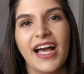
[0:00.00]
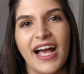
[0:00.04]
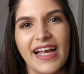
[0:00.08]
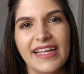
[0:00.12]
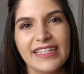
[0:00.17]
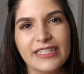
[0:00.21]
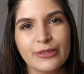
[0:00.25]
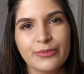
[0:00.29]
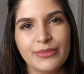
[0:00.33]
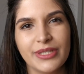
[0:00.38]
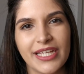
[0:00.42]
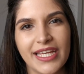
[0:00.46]

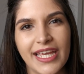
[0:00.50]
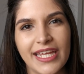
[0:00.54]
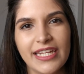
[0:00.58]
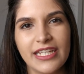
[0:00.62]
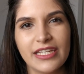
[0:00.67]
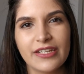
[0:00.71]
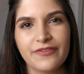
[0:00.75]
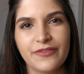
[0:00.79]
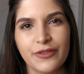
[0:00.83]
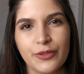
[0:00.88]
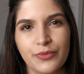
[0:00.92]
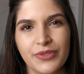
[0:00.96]
Ask me again
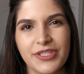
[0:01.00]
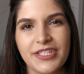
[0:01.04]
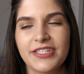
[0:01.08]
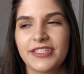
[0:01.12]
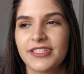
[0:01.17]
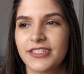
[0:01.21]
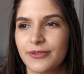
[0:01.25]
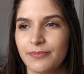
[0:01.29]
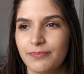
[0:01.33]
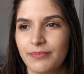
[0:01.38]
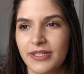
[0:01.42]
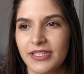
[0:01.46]
in a few
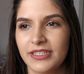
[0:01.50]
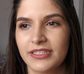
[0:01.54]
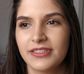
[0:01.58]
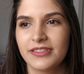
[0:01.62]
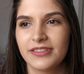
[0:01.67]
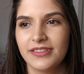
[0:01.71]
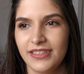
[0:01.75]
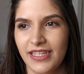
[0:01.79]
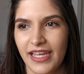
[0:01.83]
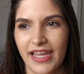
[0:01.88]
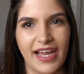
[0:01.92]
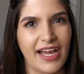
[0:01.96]
years,
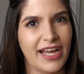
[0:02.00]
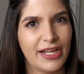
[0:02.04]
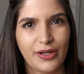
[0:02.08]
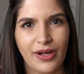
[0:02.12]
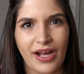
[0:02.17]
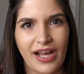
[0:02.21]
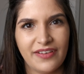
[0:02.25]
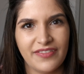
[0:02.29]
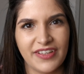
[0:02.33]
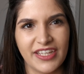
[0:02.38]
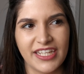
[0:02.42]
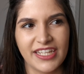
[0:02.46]
but yeah, I
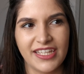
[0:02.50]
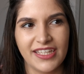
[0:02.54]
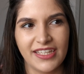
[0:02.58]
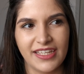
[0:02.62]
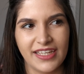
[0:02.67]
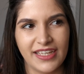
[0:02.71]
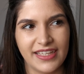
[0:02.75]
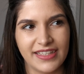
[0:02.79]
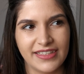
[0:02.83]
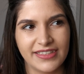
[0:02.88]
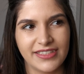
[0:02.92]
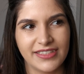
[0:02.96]
don't have
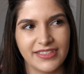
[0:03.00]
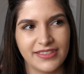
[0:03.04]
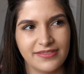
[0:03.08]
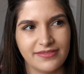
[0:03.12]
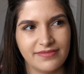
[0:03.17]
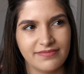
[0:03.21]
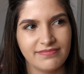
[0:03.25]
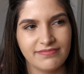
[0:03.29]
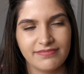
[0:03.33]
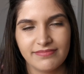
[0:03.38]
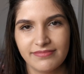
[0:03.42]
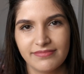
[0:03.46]
any and
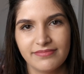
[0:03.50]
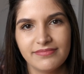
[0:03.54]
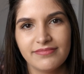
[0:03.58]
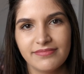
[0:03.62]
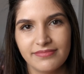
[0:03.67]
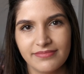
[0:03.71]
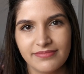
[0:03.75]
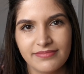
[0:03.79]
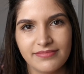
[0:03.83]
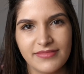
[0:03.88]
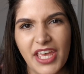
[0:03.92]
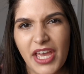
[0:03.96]

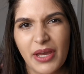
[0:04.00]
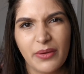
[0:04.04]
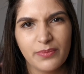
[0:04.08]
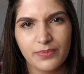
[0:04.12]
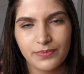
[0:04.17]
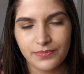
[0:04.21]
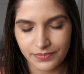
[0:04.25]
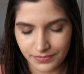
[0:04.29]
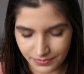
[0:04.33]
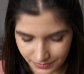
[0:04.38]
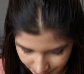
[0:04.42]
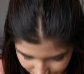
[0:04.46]
yeah.
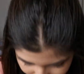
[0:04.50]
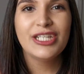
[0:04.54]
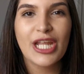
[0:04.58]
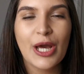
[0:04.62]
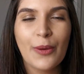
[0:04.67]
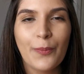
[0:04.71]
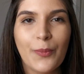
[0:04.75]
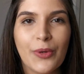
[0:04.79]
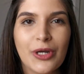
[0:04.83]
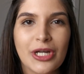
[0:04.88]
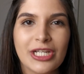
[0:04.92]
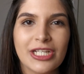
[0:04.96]

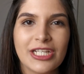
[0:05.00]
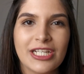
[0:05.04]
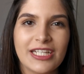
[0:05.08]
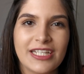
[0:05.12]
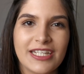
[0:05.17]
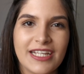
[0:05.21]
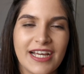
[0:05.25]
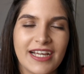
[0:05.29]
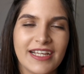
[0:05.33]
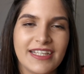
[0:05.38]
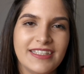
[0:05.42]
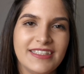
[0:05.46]
Number
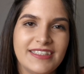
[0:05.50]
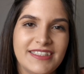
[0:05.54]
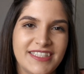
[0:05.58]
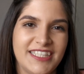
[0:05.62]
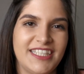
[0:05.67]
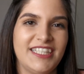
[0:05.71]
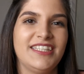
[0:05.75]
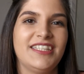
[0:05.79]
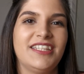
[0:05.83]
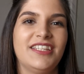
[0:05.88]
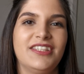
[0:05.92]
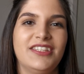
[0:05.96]

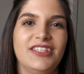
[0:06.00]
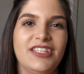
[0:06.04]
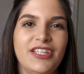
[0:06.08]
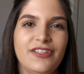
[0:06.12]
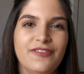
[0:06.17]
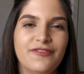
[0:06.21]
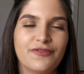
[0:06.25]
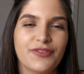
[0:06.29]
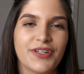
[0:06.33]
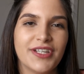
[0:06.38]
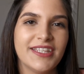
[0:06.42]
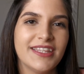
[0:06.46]
19,
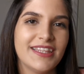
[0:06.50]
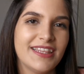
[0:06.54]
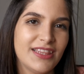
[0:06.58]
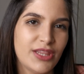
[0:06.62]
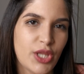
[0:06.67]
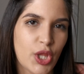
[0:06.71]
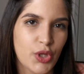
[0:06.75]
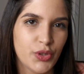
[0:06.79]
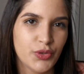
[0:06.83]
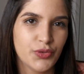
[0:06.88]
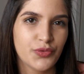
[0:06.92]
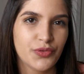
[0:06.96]
different
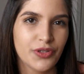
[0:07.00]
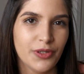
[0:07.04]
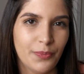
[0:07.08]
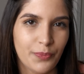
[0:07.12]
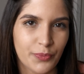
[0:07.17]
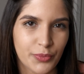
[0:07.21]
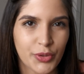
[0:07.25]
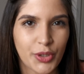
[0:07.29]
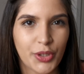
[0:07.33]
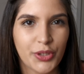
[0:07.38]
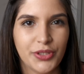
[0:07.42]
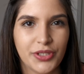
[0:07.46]
laundry
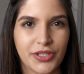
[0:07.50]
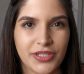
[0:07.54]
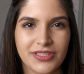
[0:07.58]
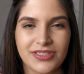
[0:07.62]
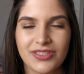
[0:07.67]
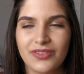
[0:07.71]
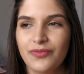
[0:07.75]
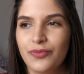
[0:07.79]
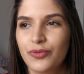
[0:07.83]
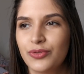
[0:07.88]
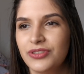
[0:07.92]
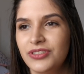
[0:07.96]

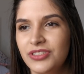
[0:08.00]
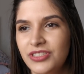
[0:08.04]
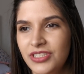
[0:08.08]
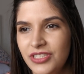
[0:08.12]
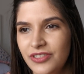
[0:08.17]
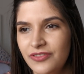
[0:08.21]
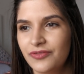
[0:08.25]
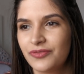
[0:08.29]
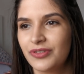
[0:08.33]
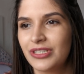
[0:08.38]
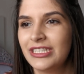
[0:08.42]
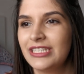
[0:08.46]
products for
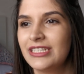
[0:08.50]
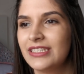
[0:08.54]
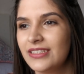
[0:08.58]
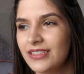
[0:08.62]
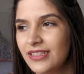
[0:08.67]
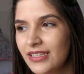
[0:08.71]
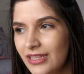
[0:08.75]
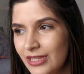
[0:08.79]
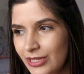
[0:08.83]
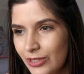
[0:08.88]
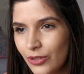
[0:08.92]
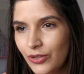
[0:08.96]
different
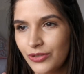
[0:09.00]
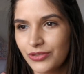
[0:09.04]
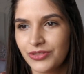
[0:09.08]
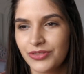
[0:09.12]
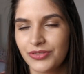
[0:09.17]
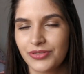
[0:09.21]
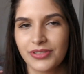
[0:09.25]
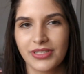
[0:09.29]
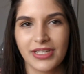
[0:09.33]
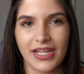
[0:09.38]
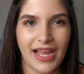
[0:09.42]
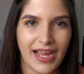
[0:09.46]

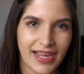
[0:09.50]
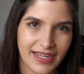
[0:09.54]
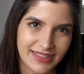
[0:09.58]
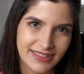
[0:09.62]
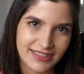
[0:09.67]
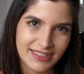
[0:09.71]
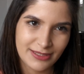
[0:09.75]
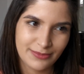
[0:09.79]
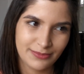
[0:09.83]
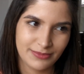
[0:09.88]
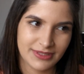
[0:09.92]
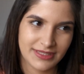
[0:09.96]
laundry
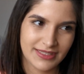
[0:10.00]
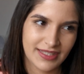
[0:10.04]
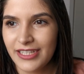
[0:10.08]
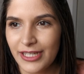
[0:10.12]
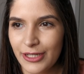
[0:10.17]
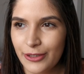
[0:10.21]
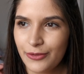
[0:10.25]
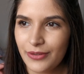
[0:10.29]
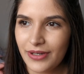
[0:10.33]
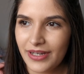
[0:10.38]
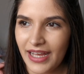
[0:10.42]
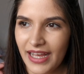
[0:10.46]
items.
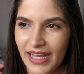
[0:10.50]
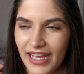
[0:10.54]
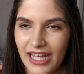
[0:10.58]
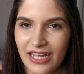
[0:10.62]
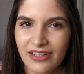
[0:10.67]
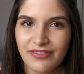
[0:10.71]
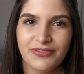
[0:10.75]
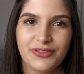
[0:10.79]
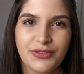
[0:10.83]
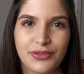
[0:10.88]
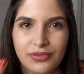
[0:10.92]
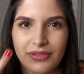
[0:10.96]
So I
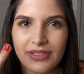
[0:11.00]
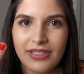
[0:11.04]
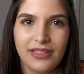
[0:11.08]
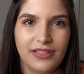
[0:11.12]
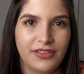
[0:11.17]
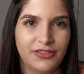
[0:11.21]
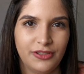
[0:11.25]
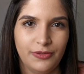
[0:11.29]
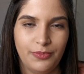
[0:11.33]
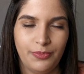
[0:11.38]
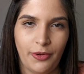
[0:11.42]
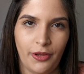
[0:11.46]
have 3
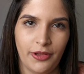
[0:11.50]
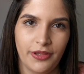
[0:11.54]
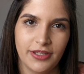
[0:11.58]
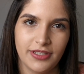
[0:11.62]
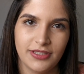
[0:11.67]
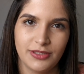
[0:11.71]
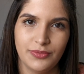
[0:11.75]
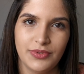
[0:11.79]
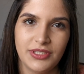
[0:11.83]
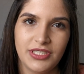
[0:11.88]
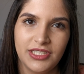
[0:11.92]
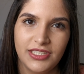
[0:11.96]
laundry
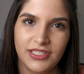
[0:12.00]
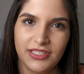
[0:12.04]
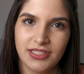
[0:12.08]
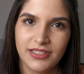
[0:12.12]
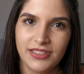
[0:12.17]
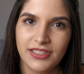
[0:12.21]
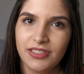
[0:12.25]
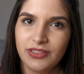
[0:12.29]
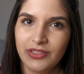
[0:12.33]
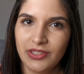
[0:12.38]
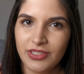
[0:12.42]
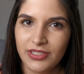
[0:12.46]
products, which is
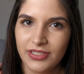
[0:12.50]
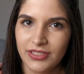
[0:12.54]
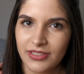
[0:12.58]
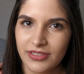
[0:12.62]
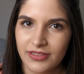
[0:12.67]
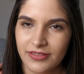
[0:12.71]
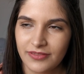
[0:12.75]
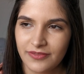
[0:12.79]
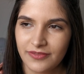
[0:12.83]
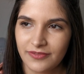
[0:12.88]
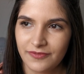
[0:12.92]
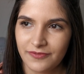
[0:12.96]

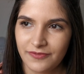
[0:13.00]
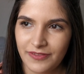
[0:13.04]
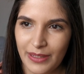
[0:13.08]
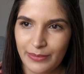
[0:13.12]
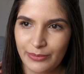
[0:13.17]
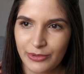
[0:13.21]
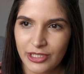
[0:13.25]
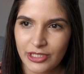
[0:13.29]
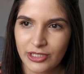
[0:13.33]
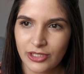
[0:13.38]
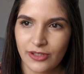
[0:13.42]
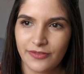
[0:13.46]
detergent,
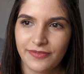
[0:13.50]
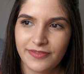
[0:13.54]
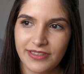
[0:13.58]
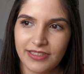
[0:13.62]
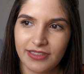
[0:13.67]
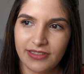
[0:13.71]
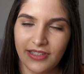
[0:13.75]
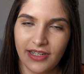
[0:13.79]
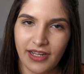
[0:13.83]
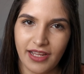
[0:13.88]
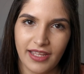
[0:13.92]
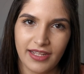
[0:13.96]
fabric
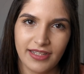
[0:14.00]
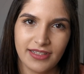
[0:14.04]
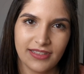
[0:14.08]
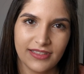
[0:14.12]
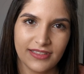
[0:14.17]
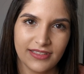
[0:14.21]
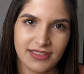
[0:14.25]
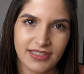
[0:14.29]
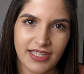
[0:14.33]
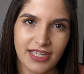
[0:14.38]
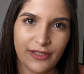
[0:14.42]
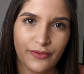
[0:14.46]
softener and
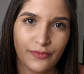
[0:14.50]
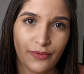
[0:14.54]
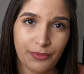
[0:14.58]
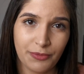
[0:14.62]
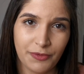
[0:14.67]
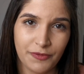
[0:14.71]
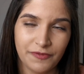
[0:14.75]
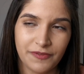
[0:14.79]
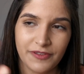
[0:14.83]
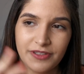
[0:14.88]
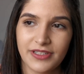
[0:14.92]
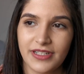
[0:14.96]
stain
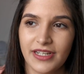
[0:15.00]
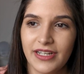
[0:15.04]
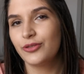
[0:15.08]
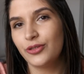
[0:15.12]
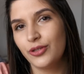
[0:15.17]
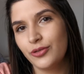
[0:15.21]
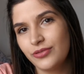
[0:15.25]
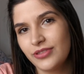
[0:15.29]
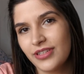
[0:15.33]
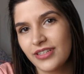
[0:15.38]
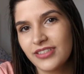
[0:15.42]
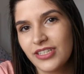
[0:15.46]
remover. So
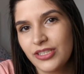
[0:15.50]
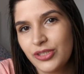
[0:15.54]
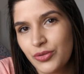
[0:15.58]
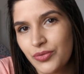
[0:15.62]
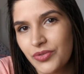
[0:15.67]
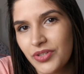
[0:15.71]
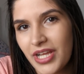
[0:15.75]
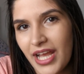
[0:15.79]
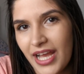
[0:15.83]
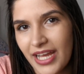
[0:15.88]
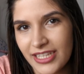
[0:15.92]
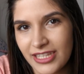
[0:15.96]
those are the
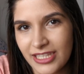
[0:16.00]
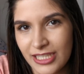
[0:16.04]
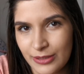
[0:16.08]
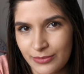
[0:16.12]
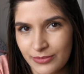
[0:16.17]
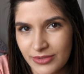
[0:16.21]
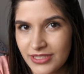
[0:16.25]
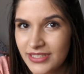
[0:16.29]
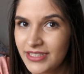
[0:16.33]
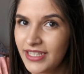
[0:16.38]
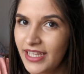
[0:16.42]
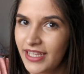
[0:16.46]
3
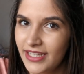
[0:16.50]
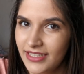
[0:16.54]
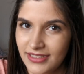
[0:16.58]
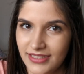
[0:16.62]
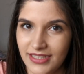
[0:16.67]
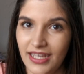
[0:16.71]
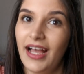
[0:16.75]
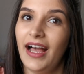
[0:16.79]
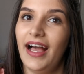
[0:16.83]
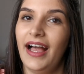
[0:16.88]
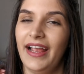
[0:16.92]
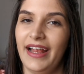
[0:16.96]
items that
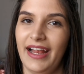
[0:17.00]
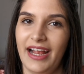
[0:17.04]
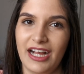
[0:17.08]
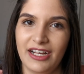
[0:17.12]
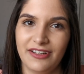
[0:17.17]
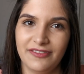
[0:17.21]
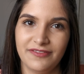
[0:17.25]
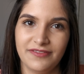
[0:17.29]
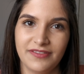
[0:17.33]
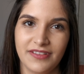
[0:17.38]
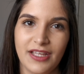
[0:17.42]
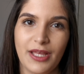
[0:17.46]
I
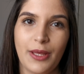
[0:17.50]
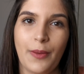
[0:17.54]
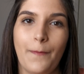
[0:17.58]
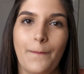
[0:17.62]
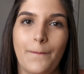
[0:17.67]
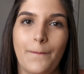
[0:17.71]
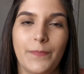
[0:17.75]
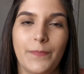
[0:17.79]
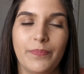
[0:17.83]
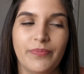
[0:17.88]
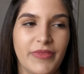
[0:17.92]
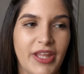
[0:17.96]
have.
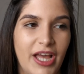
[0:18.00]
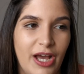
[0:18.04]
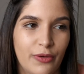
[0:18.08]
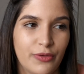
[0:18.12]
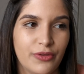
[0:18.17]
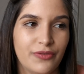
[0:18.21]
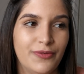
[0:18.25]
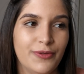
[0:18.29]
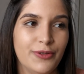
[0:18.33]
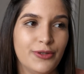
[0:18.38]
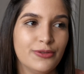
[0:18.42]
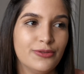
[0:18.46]
Now,
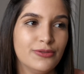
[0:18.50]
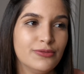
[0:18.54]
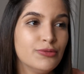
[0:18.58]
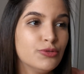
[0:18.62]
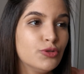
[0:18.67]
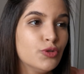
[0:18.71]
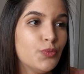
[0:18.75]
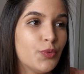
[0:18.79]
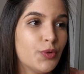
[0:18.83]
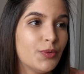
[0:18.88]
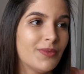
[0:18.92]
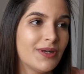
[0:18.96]
if you go to the
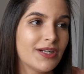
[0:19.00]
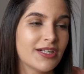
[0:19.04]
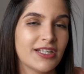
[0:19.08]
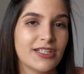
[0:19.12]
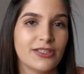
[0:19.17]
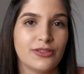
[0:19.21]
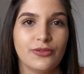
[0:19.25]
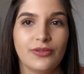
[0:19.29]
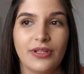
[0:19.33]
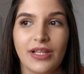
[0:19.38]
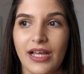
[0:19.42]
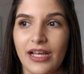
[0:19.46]

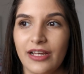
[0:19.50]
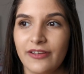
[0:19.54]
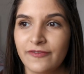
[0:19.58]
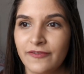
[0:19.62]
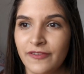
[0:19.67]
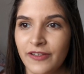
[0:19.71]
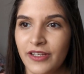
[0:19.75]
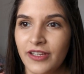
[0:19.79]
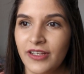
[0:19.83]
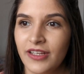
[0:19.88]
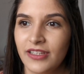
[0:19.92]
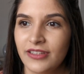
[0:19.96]
supermarket, you'll
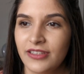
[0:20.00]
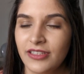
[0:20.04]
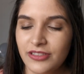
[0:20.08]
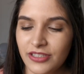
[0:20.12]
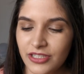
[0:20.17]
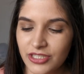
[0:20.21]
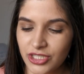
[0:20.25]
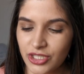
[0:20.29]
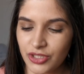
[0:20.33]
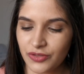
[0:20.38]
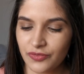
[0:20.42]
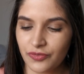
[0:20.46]
have
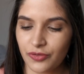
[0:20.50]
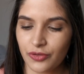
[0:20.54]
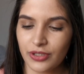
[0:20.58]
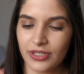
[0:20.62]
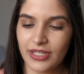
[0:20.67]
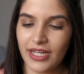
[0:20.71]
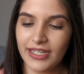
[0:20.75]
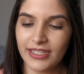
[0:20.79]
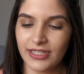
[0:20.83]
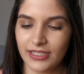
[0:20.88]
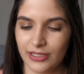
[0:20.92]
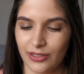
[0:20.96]
detergent for
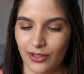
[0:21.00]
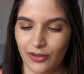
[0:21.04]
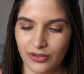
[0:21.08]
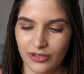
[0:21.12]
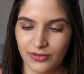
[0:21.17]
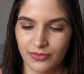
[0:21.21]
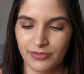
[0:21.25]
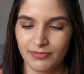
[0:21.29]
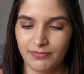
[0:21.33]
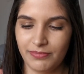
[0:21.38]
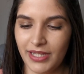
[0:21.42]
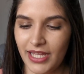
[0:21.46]
light clothes,
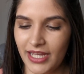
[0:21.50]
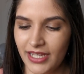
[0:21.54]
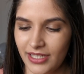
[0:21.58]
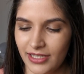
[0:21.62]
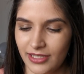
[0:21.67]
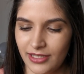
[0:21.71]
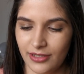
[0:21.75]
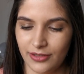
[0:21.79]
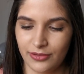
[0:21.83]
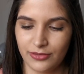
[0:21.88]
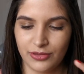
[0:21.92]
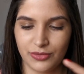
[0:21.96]

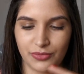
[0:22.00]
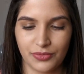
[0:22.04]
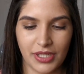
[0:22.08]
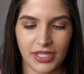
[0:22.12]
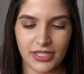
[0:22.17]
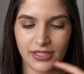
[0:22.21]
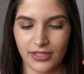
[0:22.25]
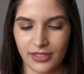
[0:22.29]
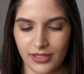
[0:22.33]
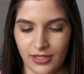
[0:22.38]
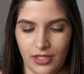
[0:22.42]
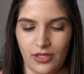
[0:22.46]
black clothes,
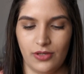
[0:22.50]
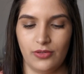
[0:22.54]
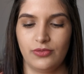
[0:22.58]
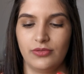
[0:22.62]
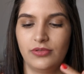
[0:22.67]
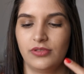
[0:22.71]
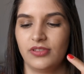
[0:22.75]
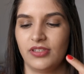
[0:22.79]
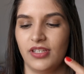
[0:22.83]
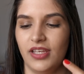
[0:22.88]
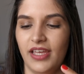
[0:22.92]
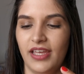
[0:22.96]
red
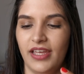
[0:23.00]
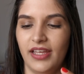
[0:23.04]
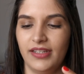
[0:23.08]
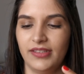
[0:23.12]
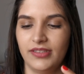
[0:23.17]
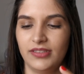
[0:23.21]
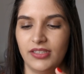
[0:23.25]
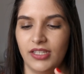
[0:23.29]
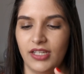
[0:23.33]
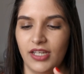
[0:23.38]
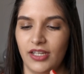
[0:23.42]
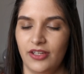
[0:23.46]
clothes,
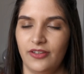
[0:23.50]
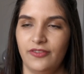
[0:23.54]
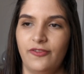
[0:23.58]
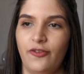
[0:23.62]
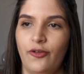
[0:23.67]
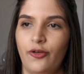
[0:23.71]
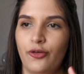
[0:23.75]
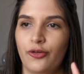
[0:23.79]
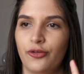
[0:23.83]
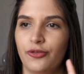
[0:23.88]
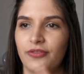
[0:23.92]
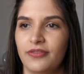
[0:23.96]
and
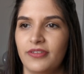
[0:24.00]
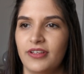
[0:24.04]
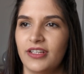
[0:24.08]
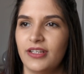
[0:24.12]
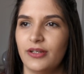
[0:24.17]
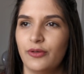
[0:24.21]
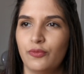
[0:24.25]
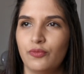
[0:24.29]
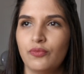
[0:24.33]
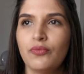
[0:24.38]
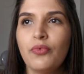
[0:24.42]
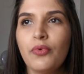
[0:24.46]
for
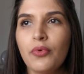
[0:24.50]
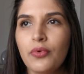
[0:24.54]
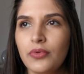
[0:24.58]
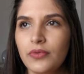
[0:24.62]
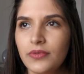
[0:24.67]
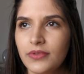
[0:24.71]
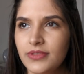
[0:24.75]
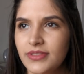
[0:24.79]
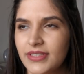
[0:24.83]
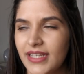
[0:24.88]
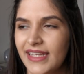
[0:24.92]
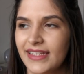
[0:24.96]

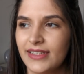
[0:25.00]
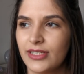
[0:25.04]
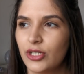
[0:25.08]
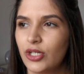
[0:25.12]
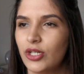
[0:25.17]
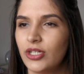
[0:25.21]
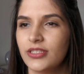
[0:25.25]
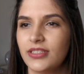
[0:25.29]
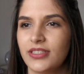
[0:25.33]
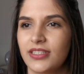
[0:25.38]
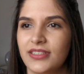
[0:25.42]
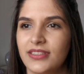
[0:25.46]
wools and
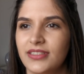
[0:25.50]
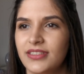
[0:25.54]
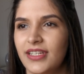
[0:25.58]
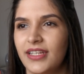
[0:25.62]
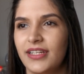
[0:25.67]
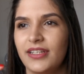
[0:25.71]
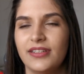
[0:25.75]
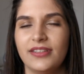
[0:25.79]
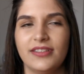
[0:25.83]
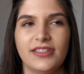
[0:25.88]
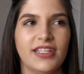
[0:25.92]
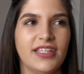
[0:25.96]
cottons
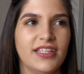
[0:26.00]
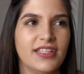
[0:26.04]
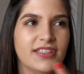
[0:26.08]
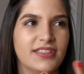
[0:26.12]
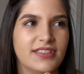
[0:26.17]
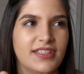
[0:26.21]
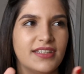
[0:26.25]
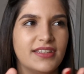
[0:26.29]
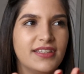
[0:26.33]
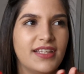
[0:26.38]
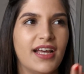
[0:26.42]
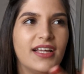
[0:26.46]
and
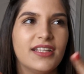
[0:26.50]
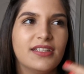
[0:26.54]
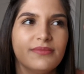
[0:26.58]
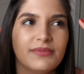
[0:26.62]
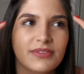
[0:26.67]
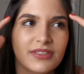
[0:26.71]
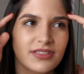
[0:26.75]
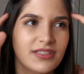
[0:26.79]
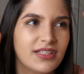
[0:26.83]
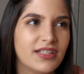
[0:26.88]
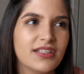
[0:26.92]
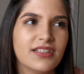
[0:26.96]
this and that. I'm
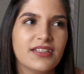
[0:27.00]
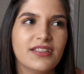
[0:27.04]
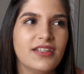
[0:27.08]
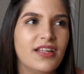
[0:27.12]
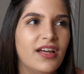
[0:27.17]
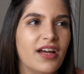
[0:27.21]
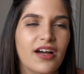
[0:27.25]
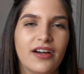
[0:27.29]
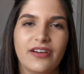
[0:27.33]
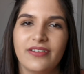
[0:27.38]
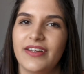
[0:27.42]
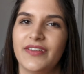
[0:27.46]
just like,
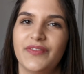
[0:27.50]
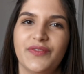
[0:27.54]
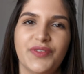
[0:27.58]
no,